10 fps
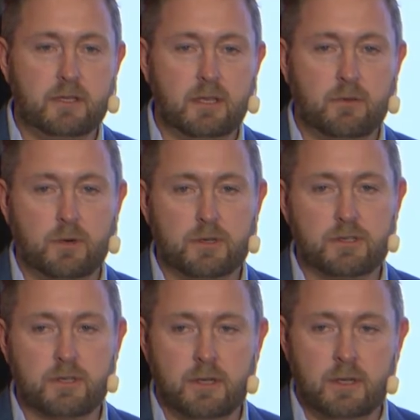
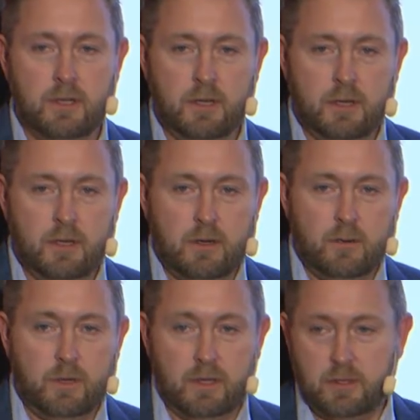networks
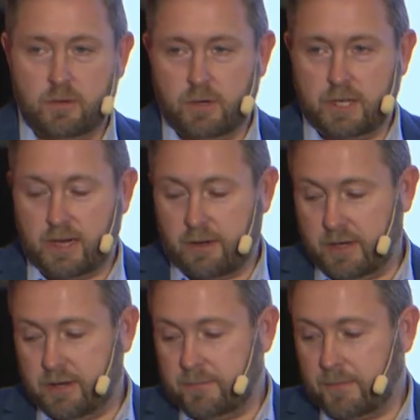within the Nordic
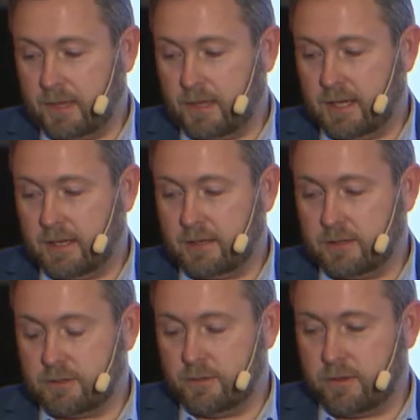area. And
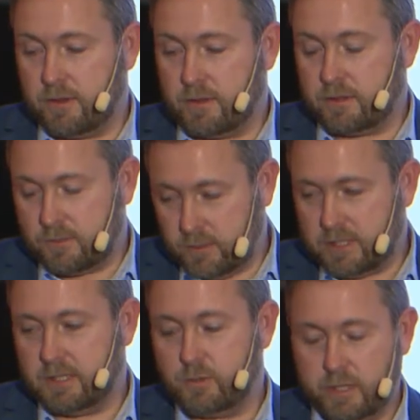
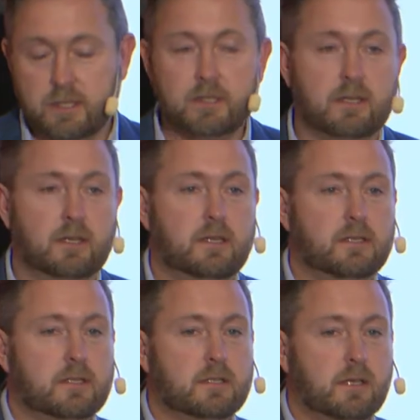2020
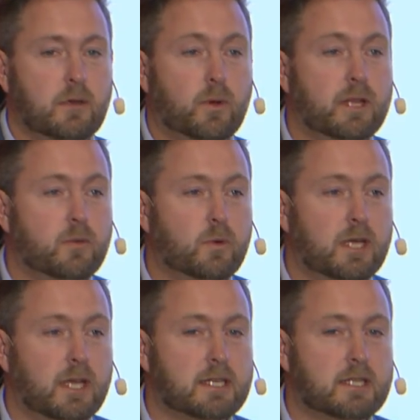is uh, when
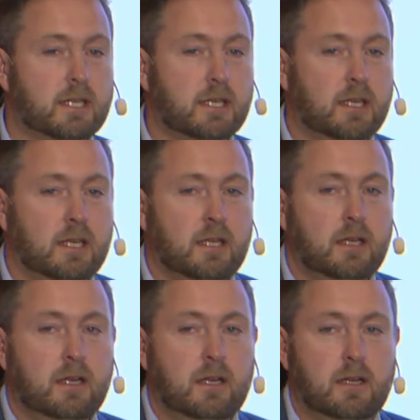we actually
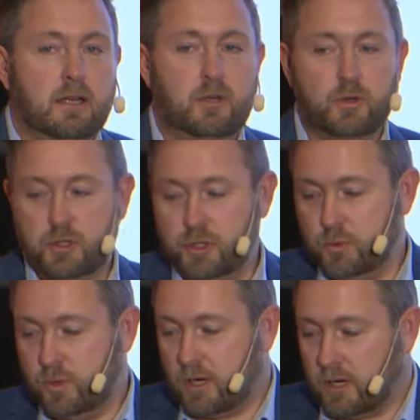could
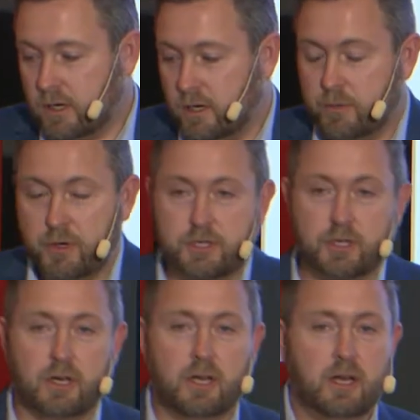do a
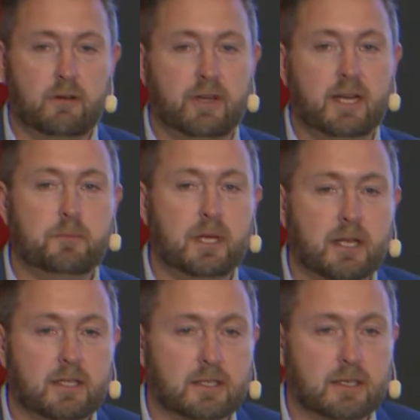commercial
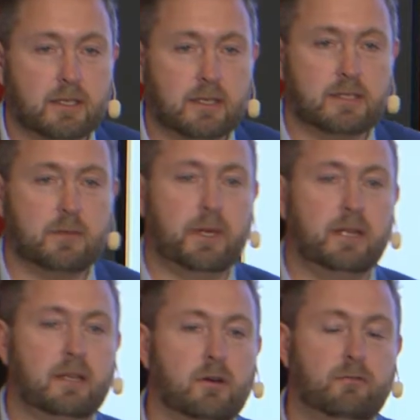availability. It's
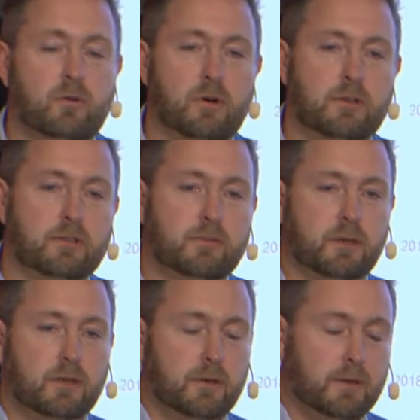depending, of course, of
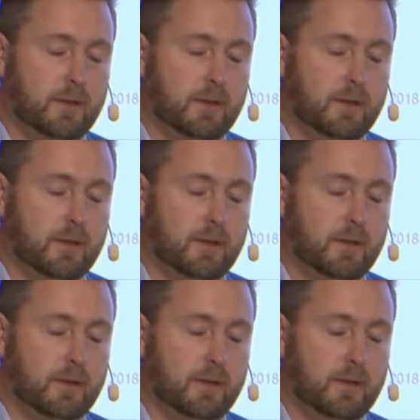the